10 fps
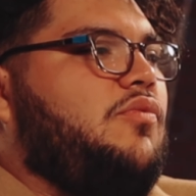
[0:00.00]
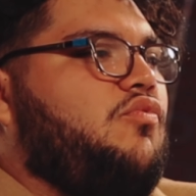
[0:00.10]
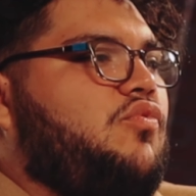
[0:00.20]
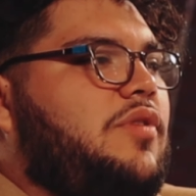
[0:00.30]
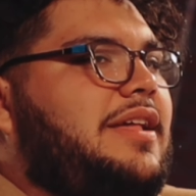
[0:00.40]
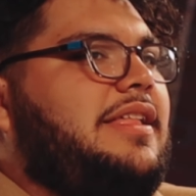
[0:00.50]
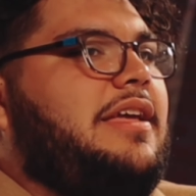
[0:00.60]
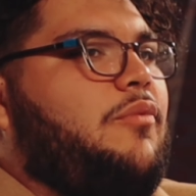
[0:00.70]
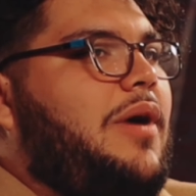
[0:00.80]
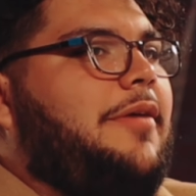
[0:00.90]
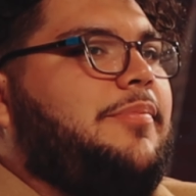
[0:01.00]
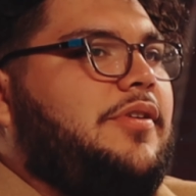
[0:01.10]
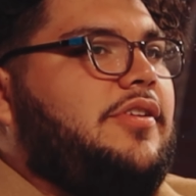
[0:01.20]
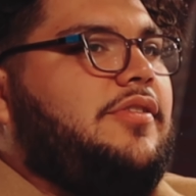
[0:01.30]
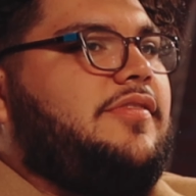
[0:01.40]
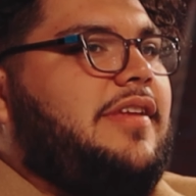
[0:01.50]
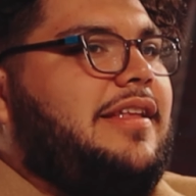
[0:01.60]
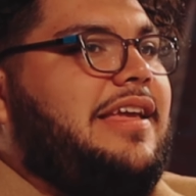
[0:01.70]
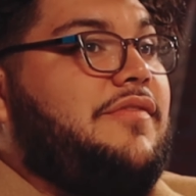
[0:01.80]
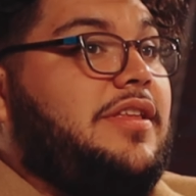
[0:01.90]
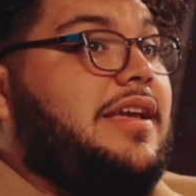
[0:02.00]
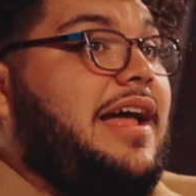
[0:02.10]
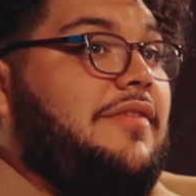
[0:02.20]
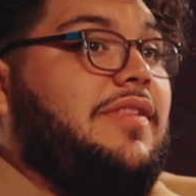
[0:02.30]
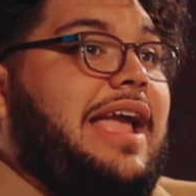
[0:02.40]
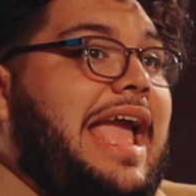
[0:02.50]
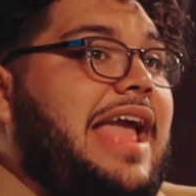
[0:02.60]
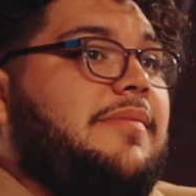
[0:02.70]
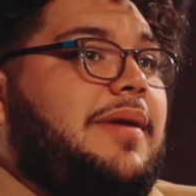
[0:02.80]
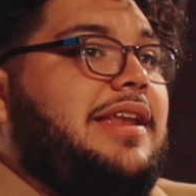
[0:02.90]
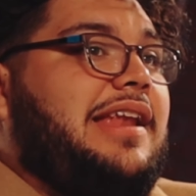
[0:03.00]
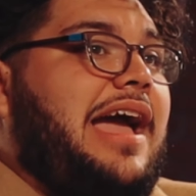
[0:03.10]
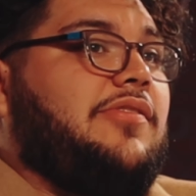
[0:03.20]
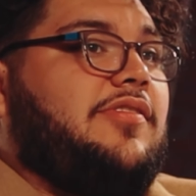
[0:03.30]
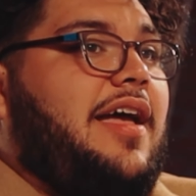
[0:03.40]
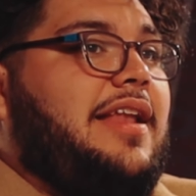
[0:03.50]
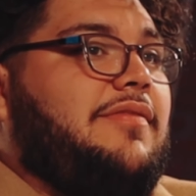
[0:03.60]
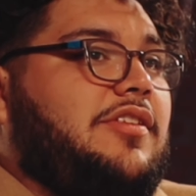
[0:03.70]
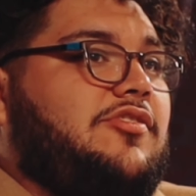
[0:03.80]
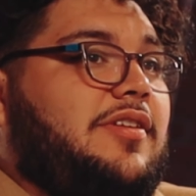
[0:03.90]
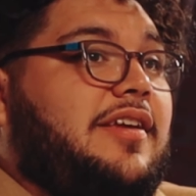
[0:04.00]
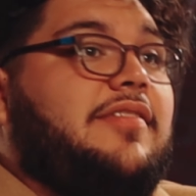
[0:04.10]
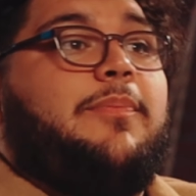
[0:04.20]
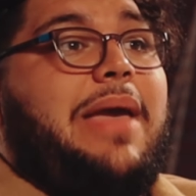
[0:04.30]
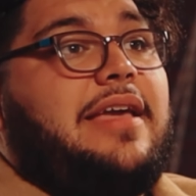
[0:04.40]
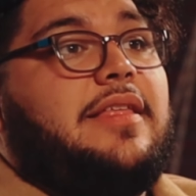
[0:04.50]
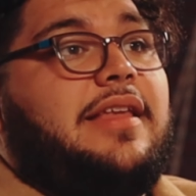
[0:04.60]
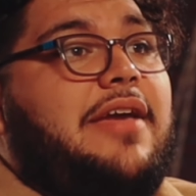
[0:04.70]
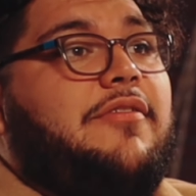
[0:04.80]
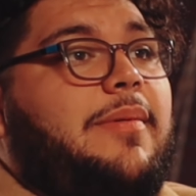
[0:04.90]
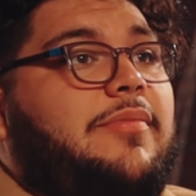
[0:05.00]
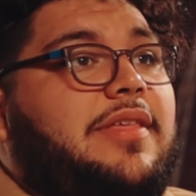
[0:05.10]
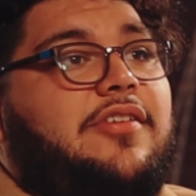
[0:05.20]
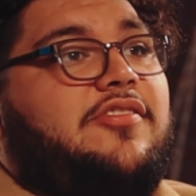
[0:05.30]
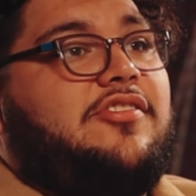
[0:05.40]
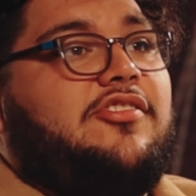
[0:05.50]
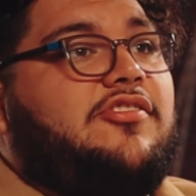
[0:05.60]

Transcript: really well produced and even kind of like animated outside of the tradition. Because back in the day, remember, they used to